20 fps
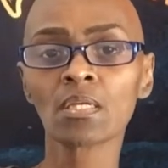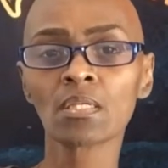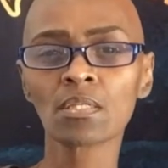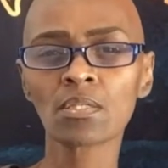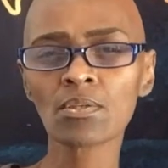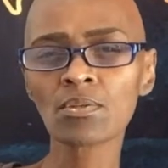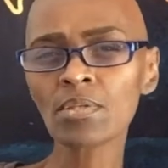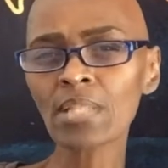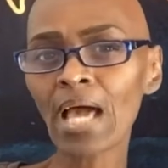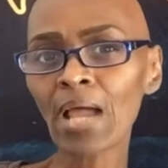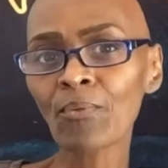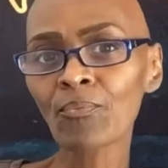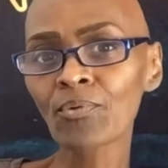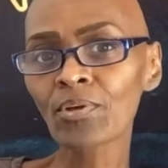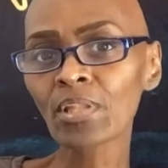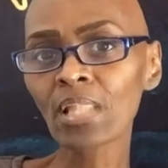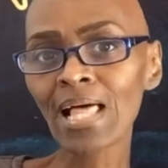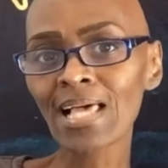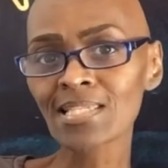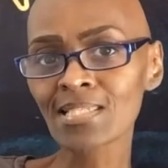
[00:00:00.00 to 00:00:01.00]
Do you not
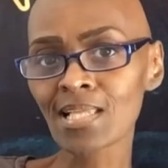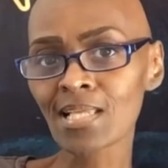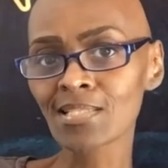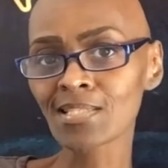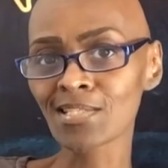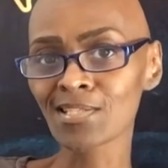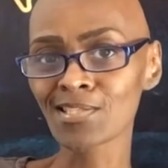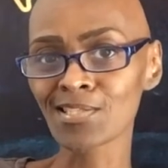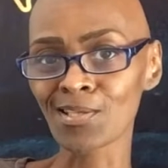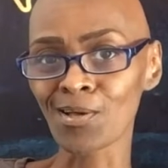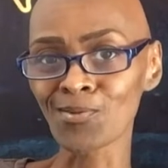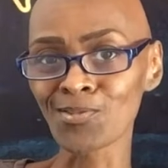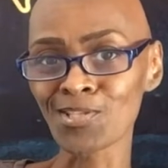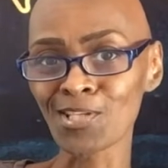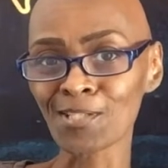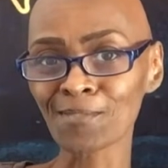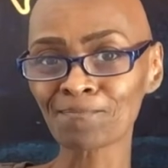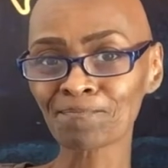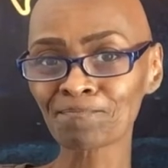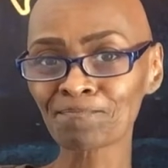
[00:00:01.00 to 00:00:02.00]
realize that's
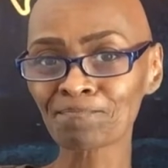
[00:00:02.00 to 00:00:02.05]
insulting?